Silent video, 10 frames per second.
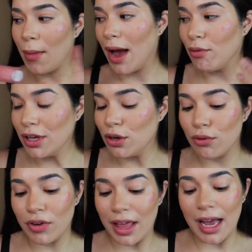I really
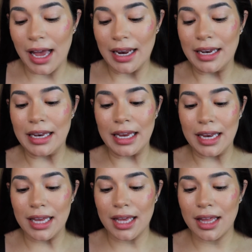don't feel like I
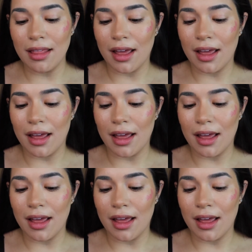need it.